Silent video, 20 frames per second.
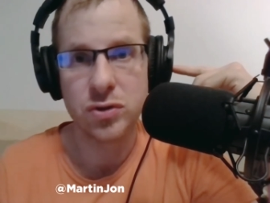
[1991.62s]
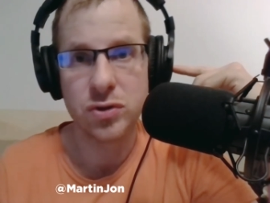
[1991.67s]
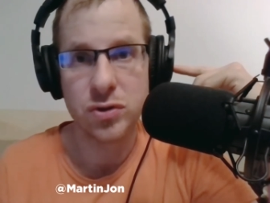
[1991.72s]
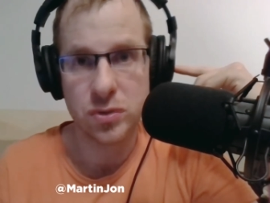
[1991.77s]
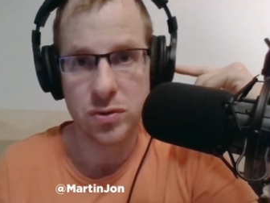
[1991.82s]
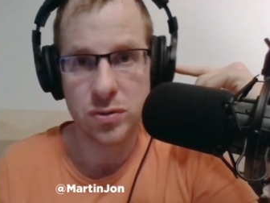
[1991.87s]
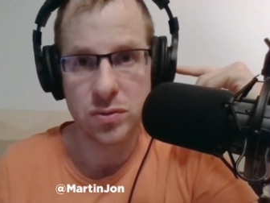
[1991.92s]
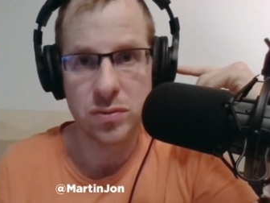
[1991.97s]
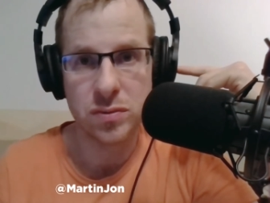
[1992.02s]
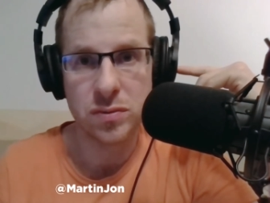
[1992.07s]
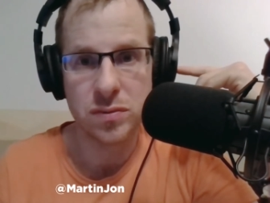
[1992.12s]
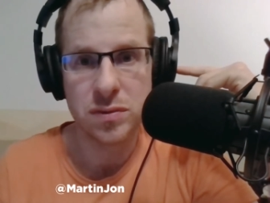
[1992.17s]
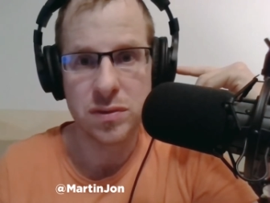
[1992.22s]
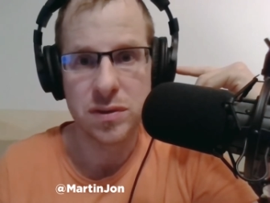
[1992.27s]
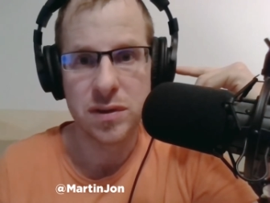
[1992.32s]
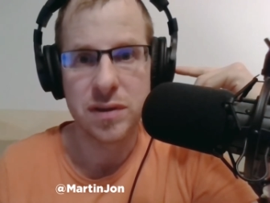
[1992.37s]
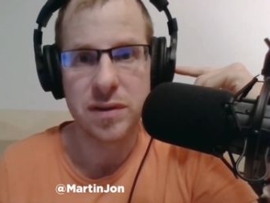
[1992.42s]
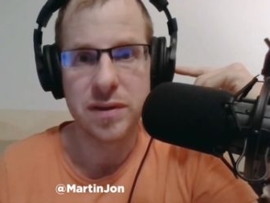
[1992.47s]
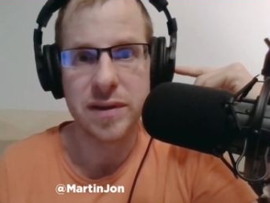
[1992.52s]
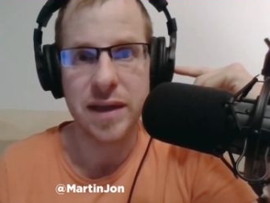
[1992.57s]
Two,
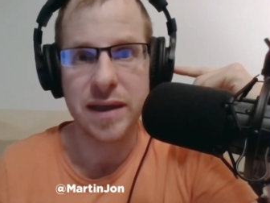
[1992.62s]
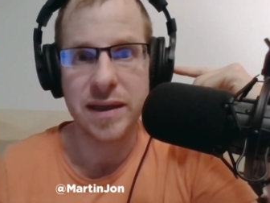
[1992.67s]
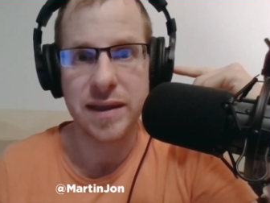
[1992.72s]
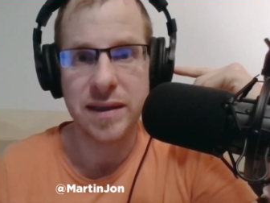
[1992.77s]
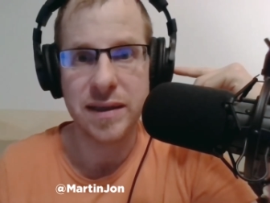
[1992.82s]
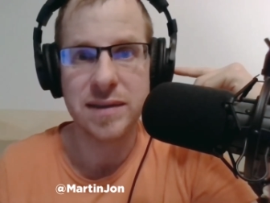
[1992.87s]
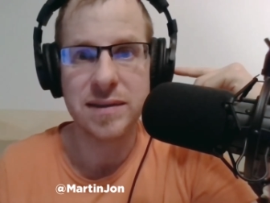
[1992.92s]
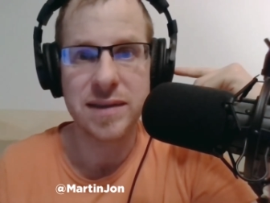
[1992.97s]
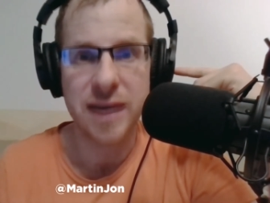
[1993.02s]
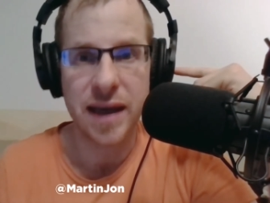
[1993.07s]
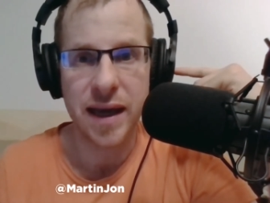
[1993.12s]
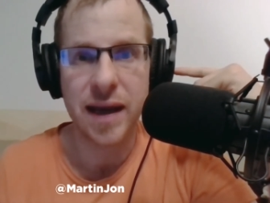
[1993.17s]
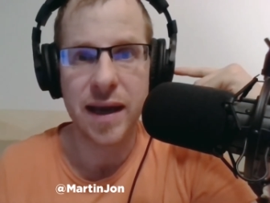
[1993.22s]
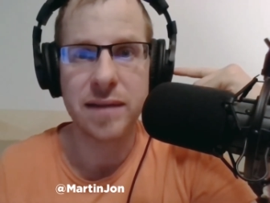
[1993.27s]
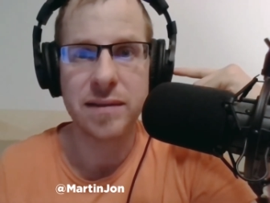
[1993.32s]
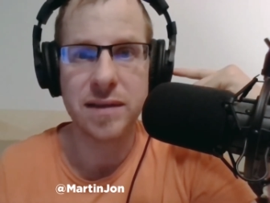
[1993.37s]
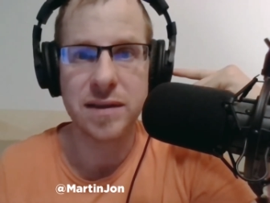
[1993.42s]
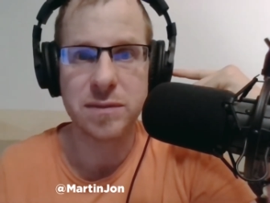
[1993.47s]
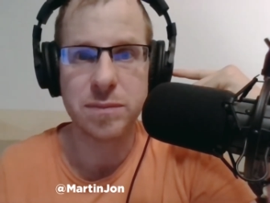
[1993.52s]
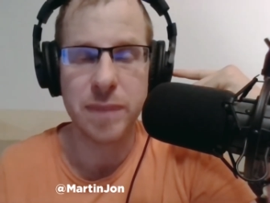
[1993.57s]
that he's
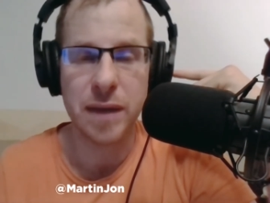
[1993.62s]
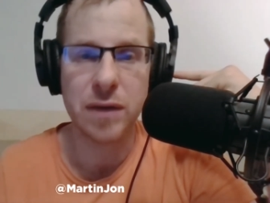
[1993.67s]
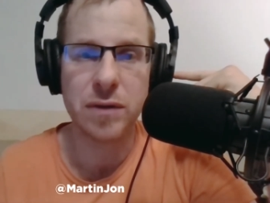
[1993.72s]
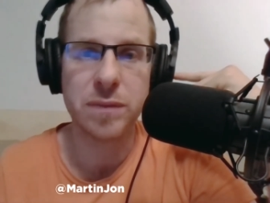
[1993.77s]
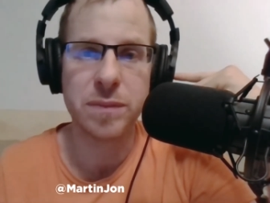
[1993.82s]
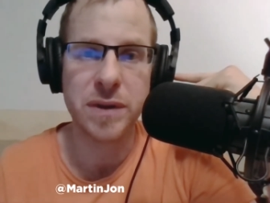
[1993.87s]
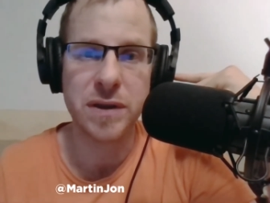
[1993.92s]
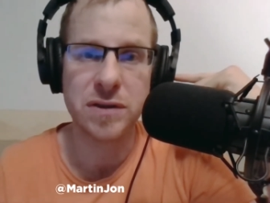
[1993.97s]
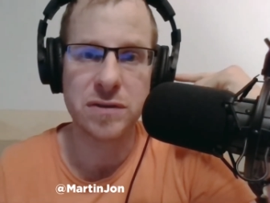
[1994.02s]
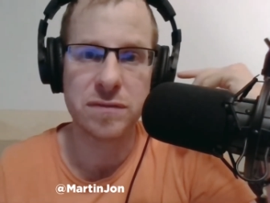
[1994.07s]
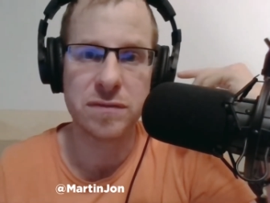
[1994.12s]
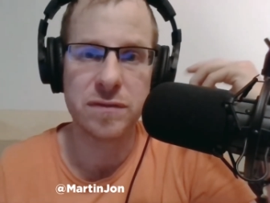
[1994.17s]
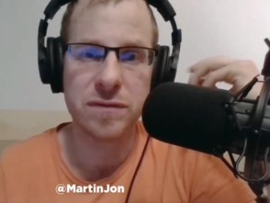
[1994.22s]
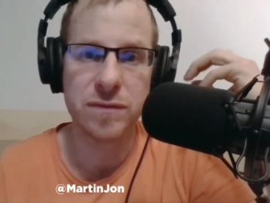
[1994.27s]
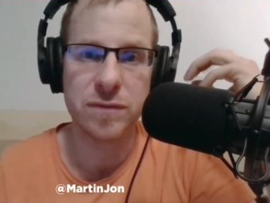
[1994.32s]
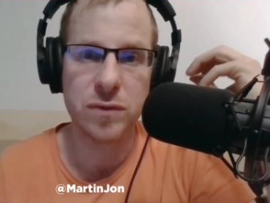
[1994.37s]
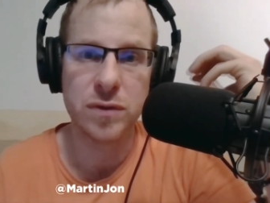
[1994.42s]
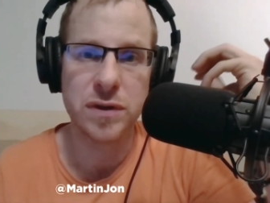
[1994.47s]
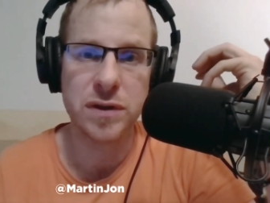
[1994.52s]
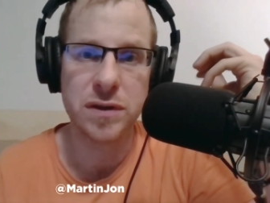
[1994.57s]
had this mouthpiece for
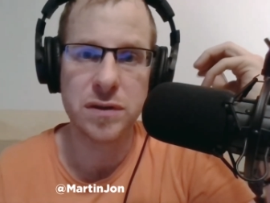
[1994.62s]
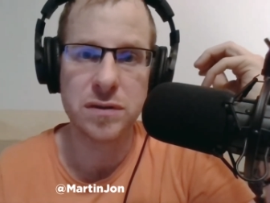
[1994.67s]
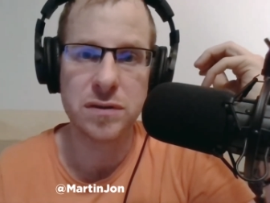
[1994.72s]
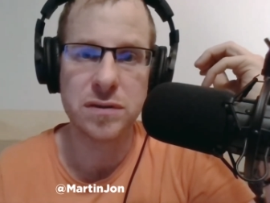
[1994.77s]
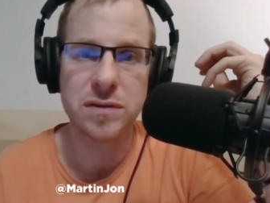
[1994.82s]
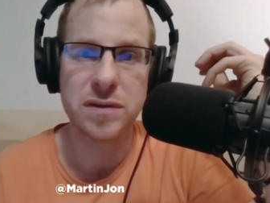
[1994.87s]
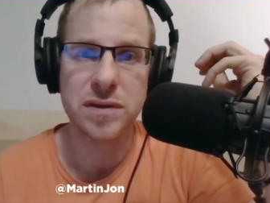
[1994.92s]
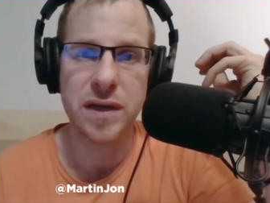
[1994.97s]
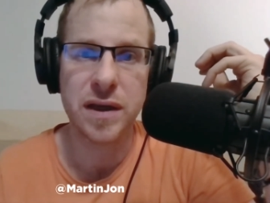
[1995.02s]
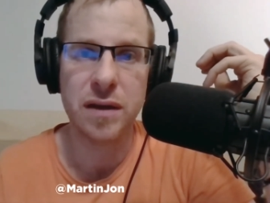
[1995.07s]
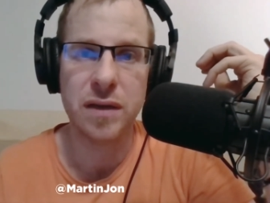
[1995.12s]
4 years,